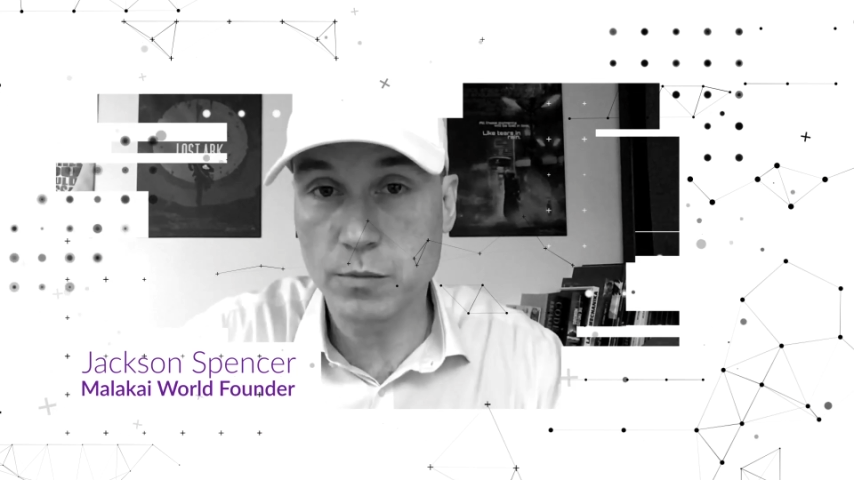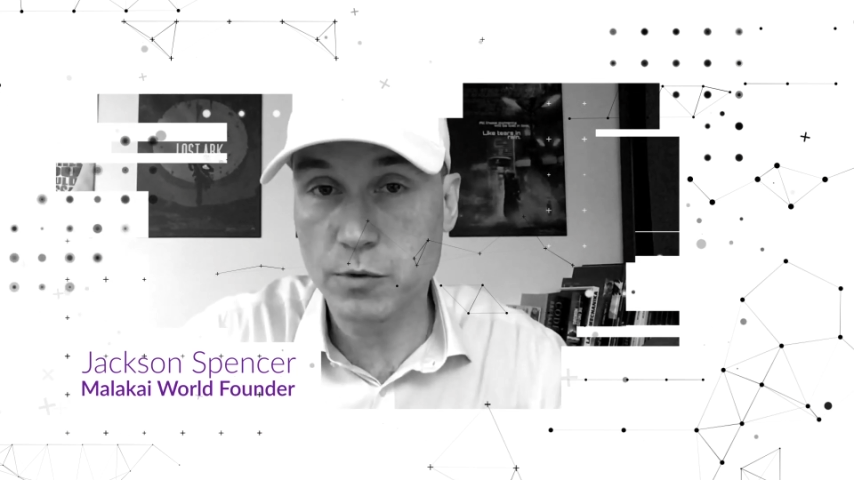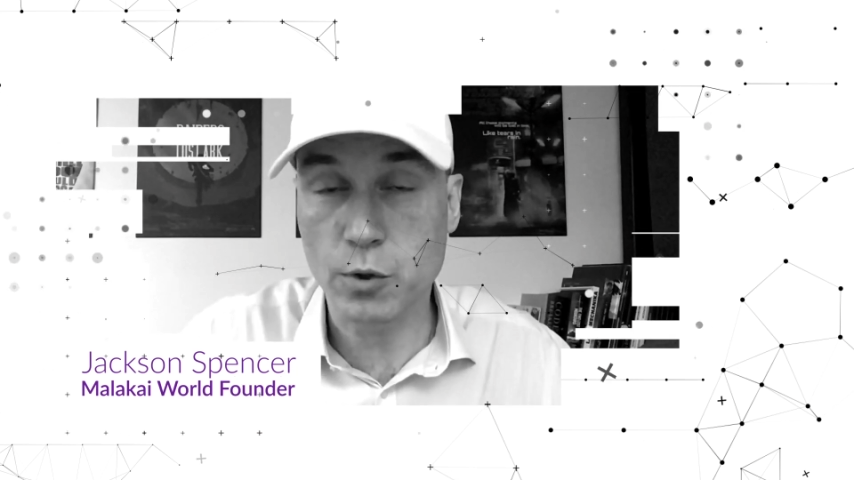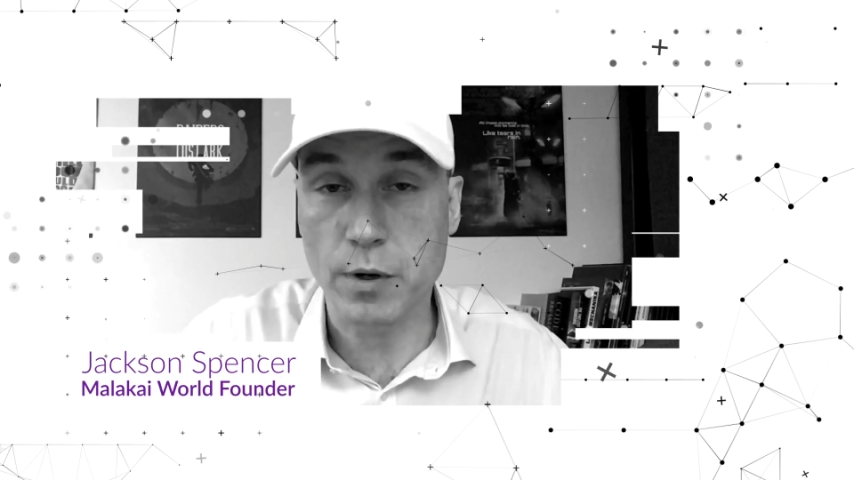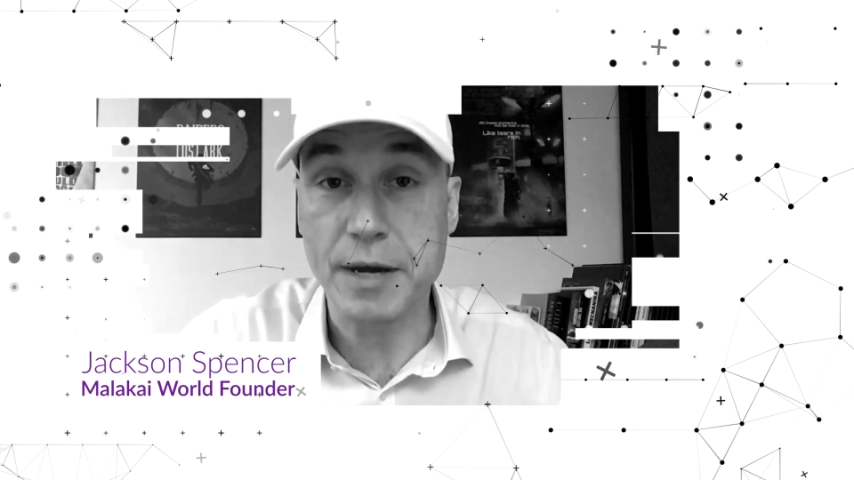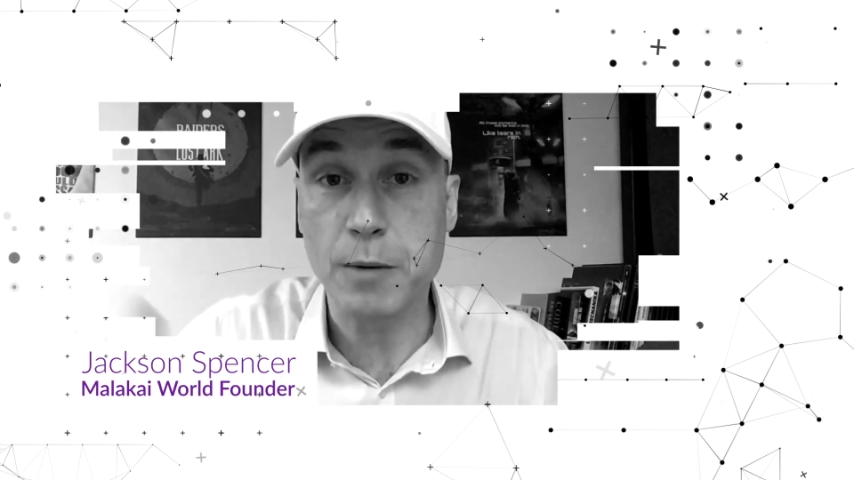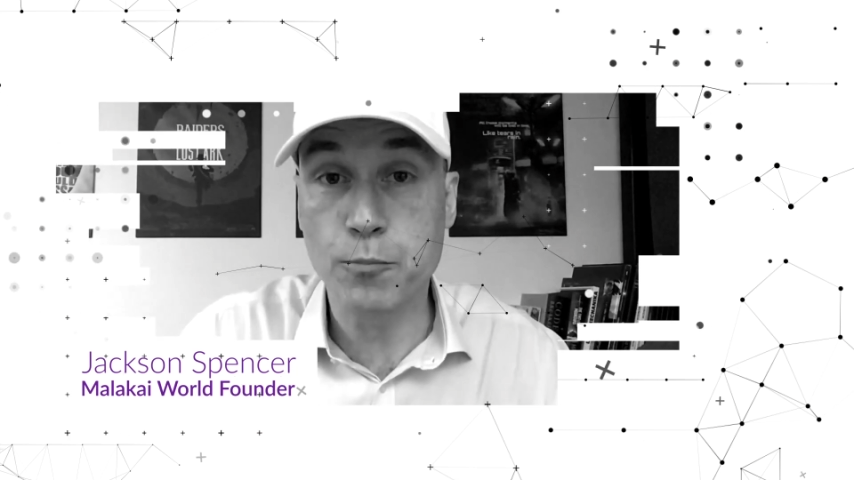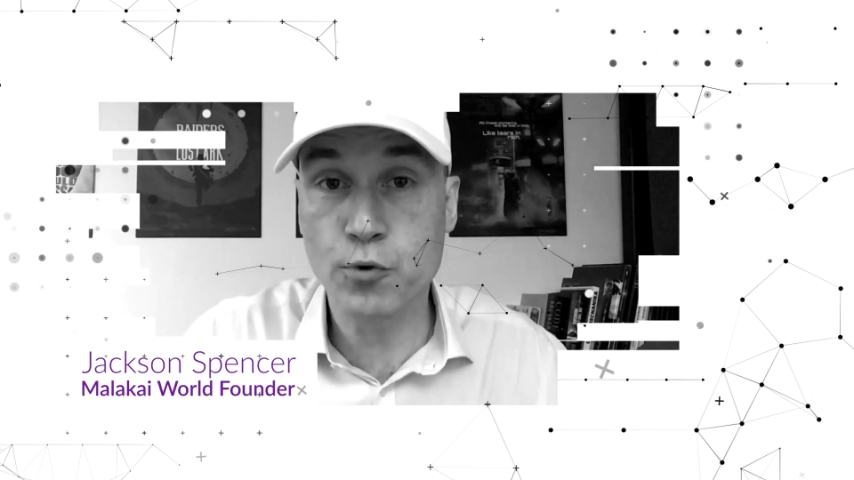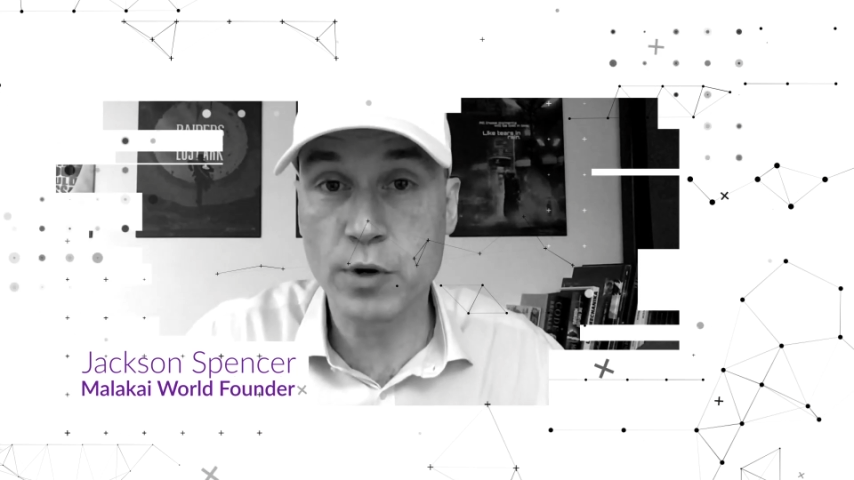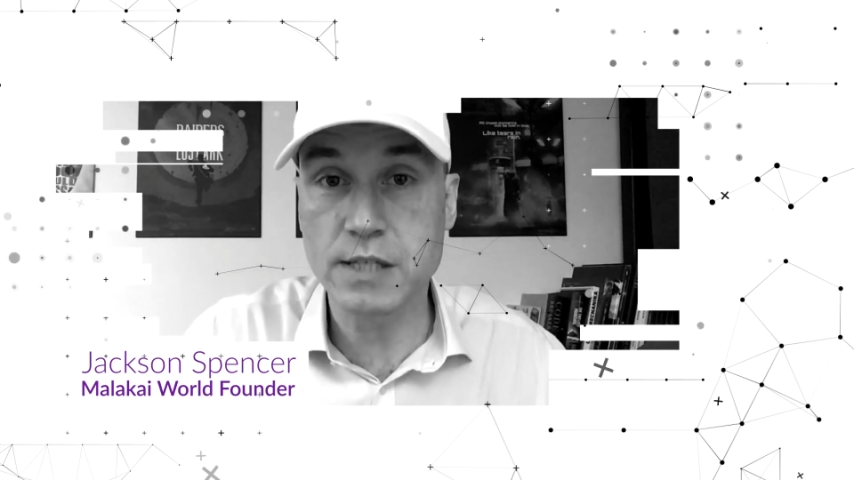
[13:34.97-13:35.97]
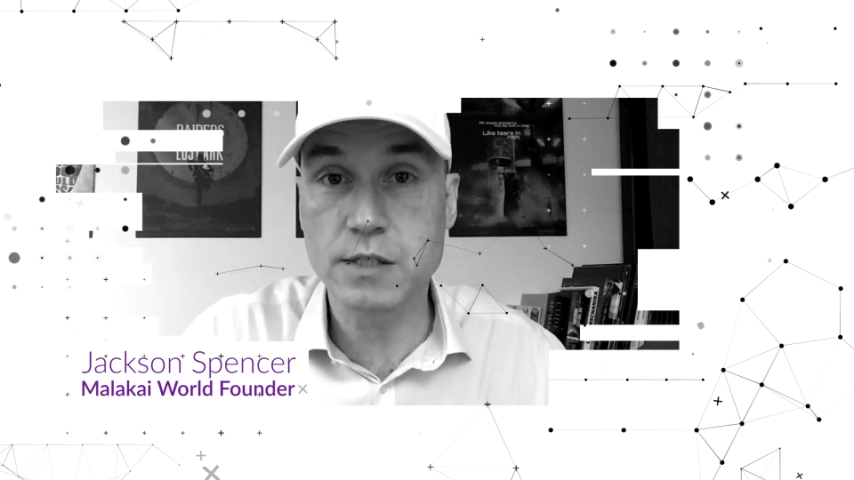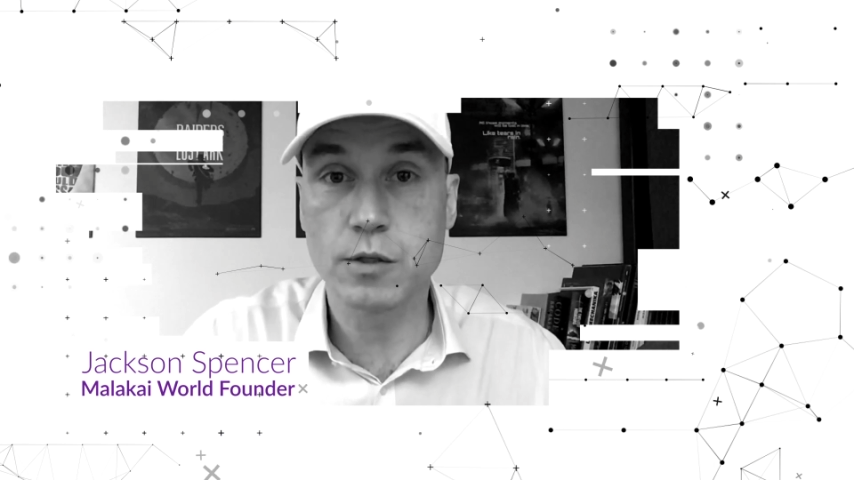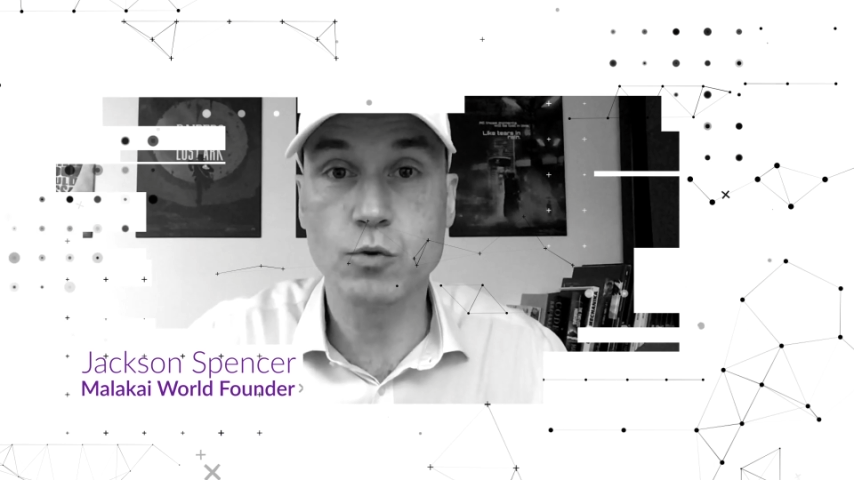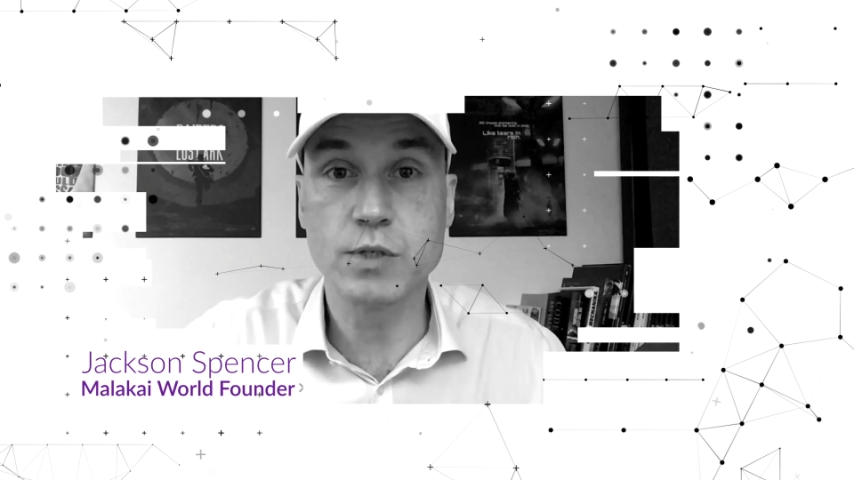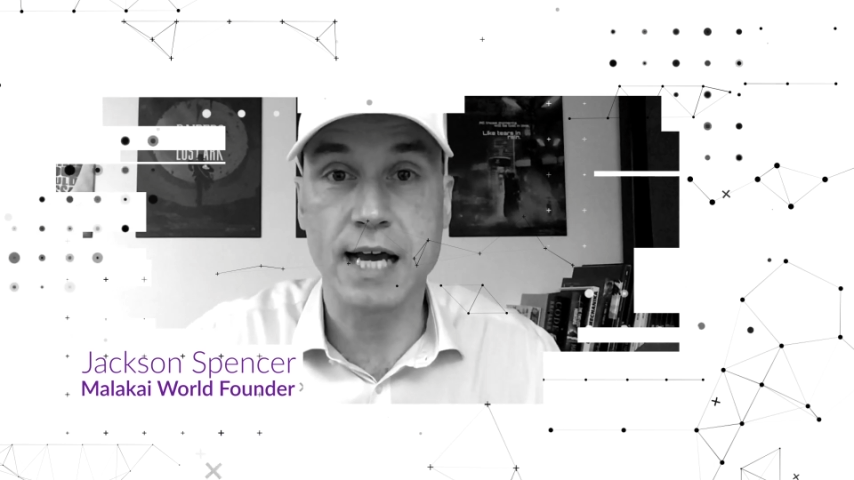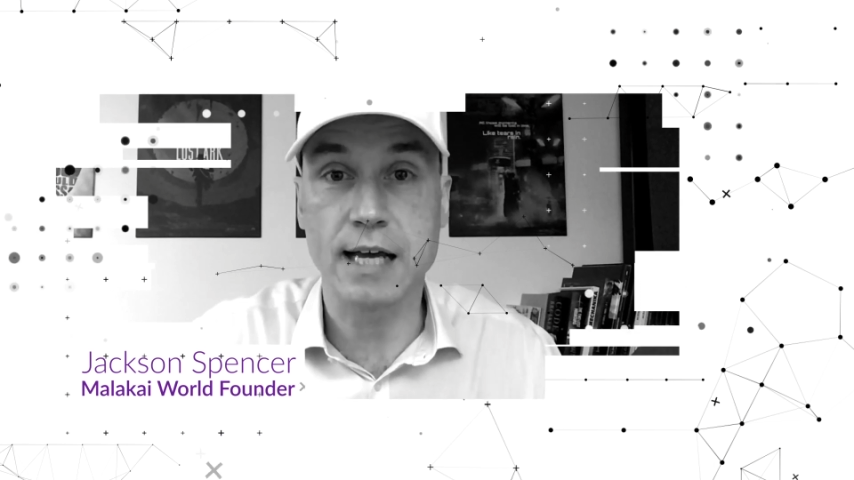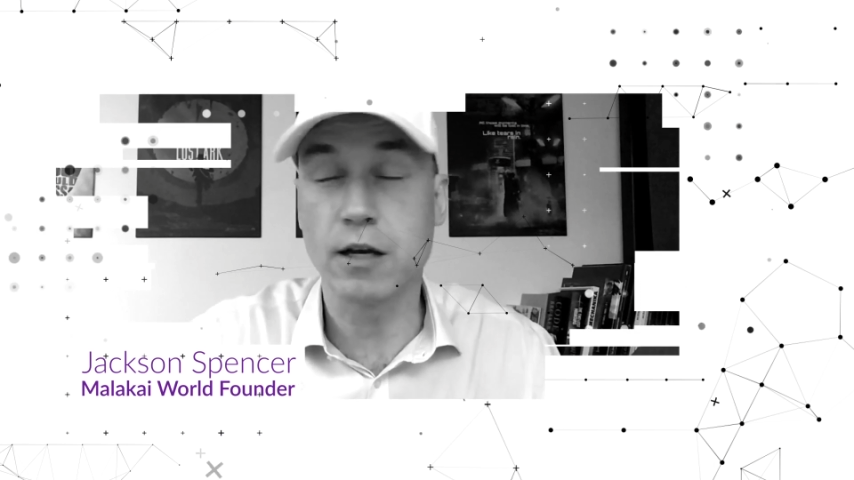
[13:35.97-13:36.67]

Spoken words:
story about a prince who's had